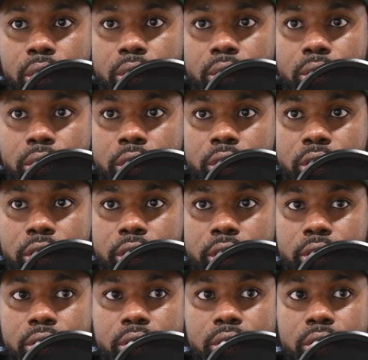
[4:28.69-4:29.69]
this
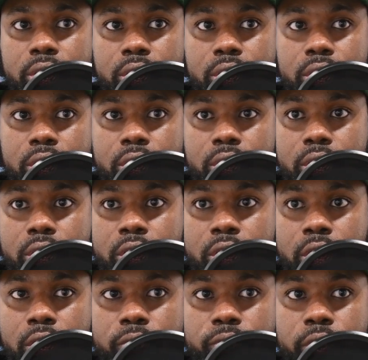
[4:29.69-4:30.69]
is, can
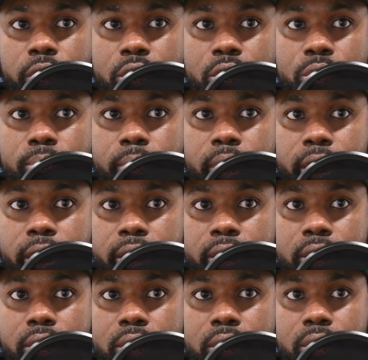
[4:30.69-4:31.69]
y'all follow
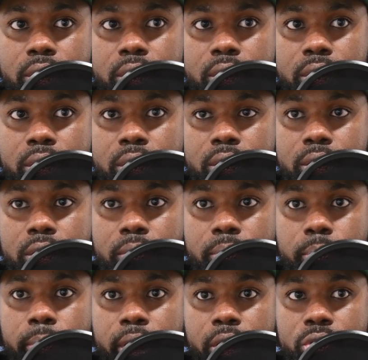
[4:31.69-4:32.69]
my
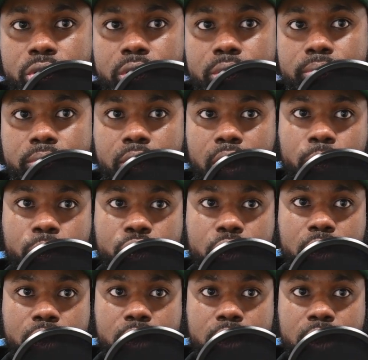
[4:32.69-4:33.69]
mouse? I want
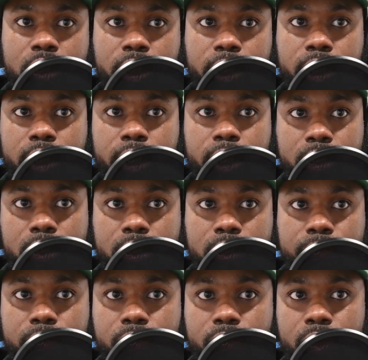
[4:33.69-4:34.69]
y'all to see Atlanta.
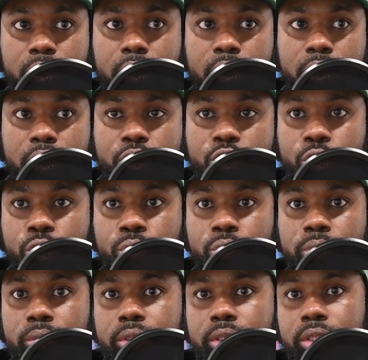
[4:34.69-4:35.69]

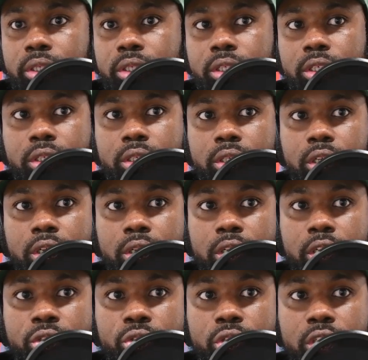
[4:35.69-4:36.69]
So
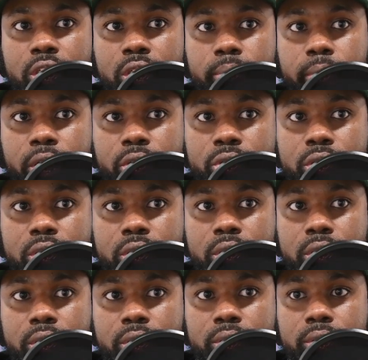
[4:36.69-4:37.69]
can you see the mouse,
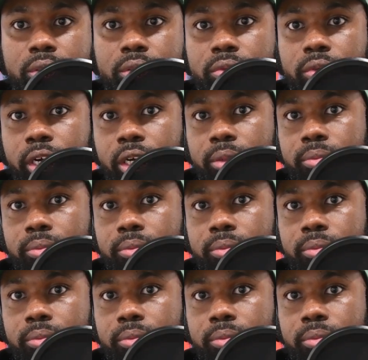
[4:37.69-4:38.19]
right?